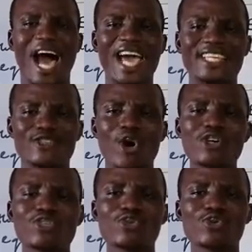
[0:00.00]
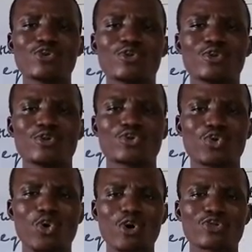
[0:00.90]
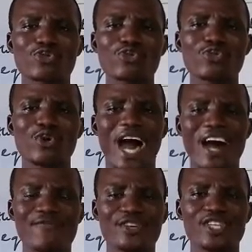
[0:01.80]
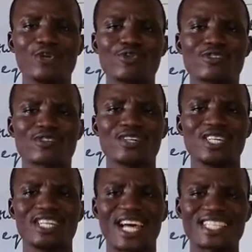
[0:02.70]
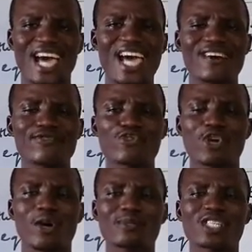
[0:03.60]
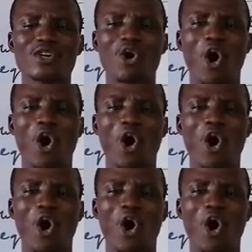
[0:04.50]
I indulge you to go through our videos that I have dropped